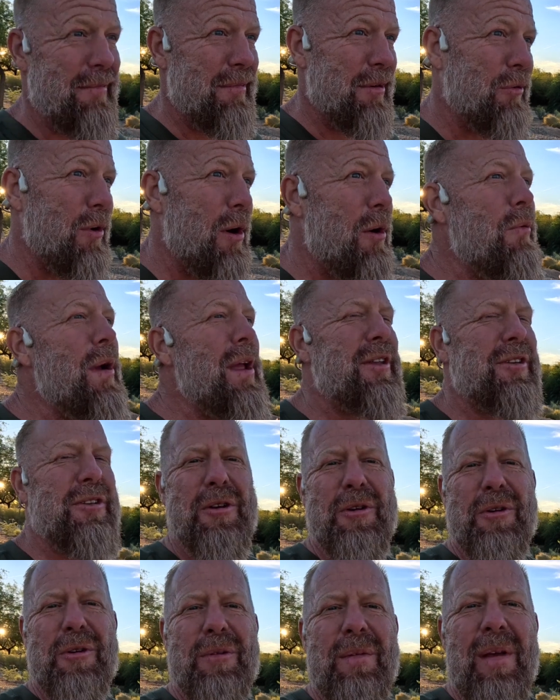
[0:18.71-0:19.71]
And what we
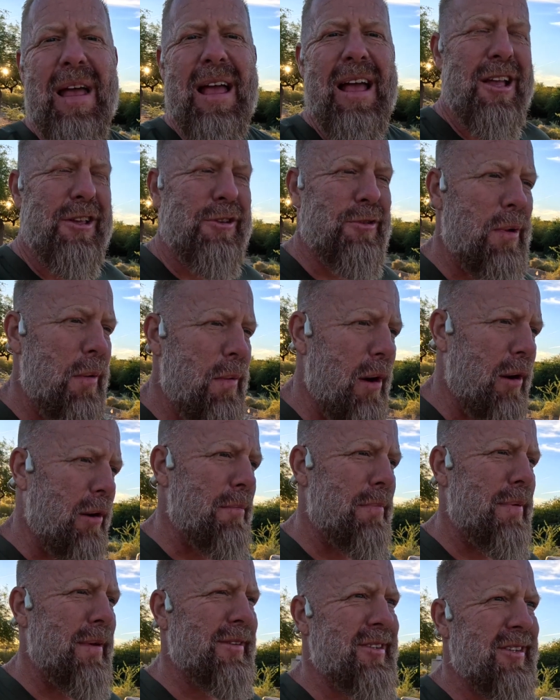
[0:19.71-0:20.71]
do is we work with
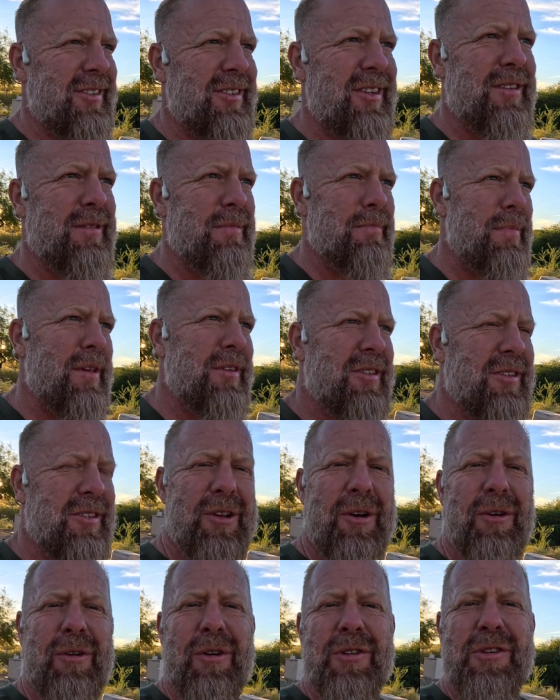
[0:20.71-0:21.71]
businesses and business
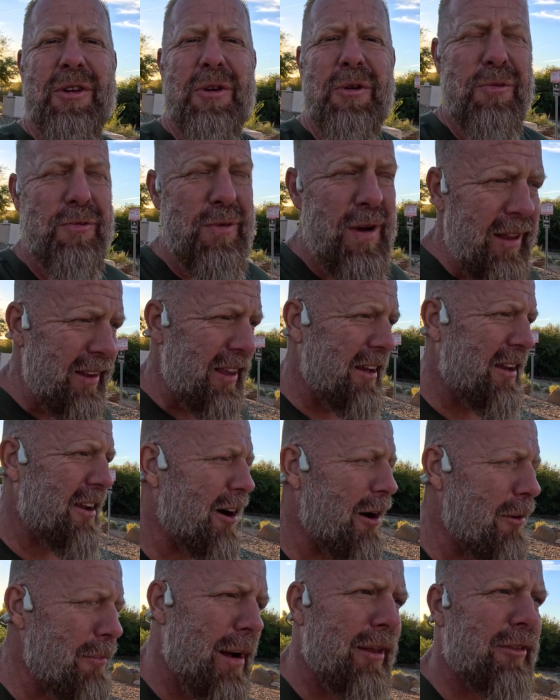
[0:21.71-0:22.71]
owners who really care
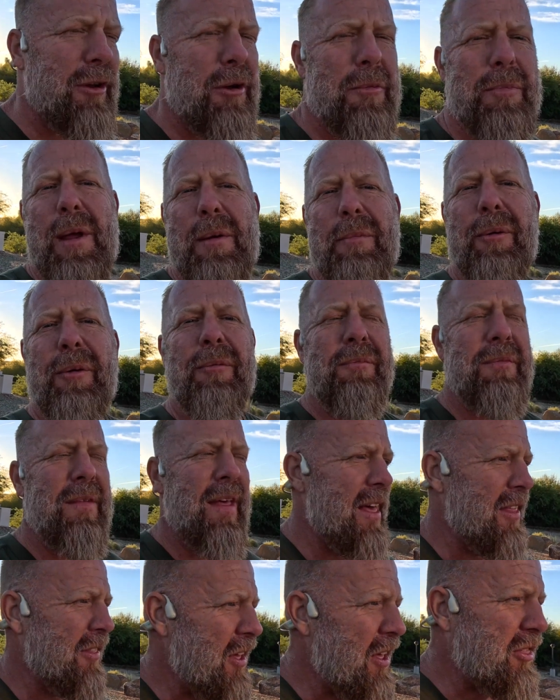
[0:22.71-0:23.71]
about their people.
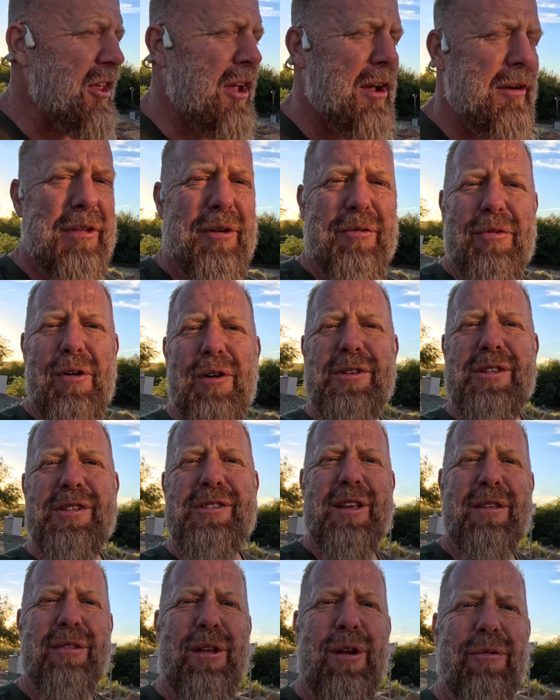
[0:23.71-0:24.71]
They think of their folks as
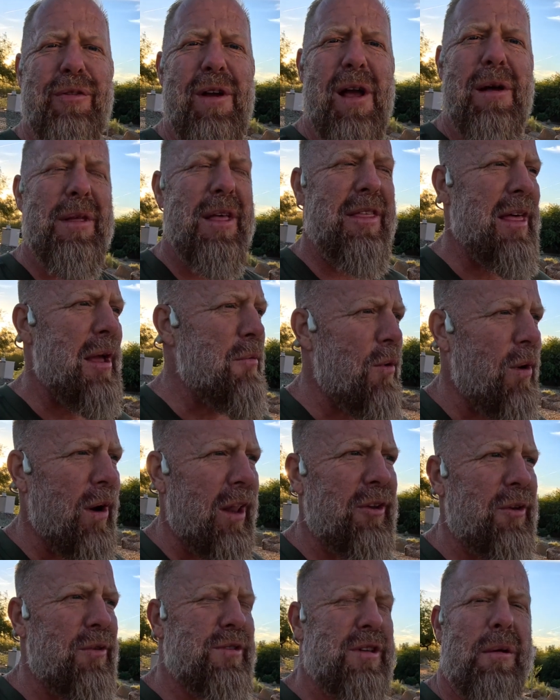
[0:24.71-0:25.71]
if they're family. They want to
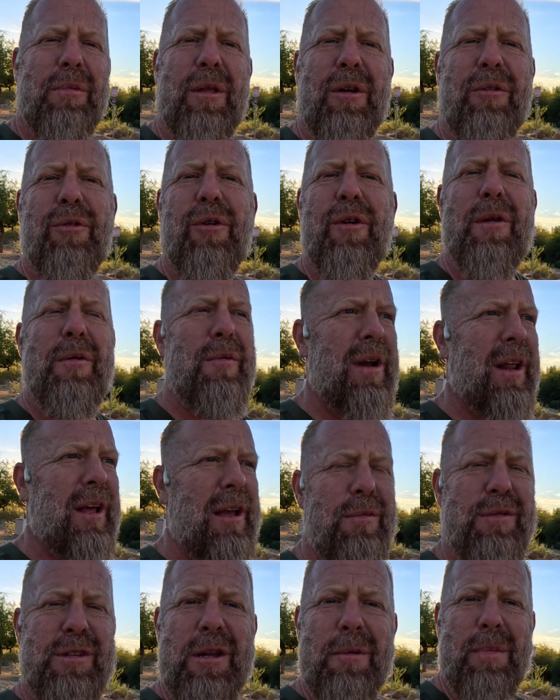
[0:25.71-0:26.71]
do something for them when it
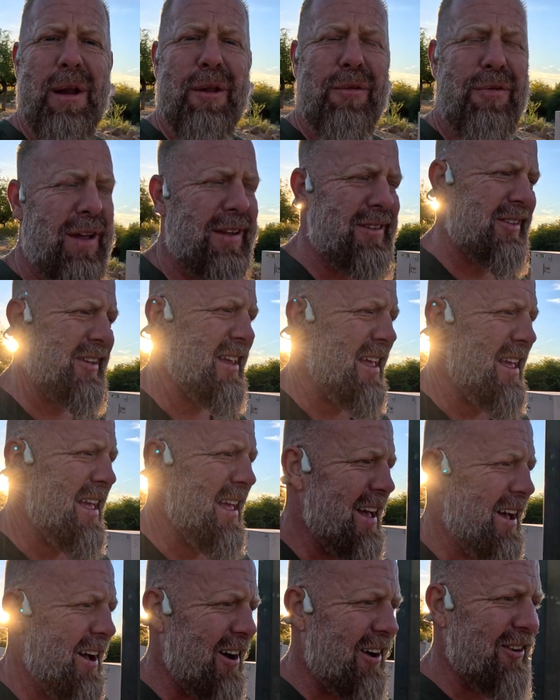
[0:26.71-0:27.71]
comes to benefits,
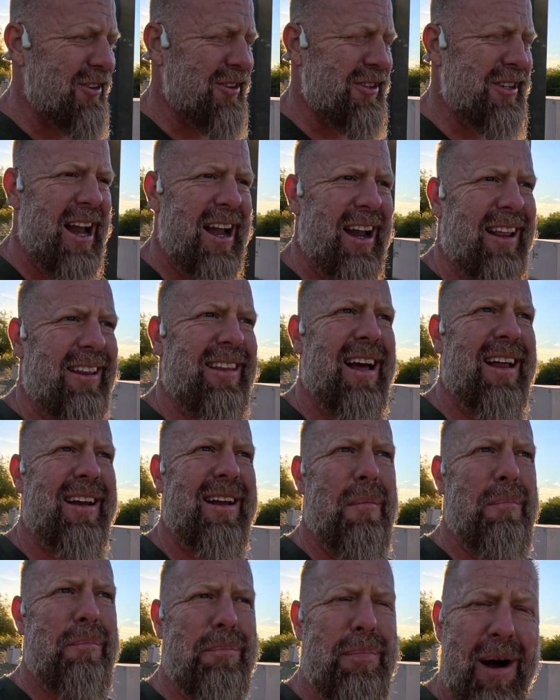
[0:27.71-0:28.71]
understanding that a
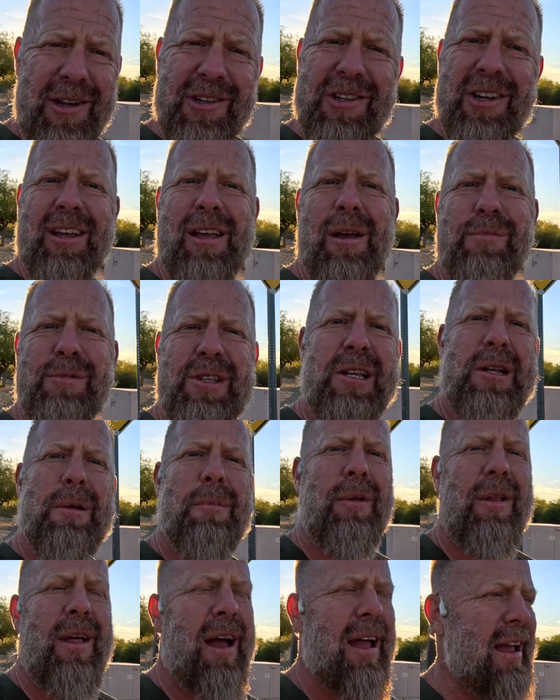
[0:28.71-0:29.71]
budget comes into
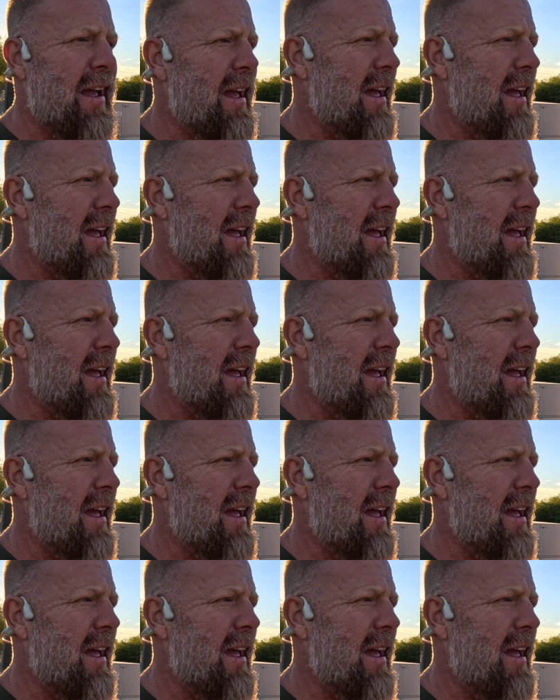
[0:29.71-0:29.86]
play.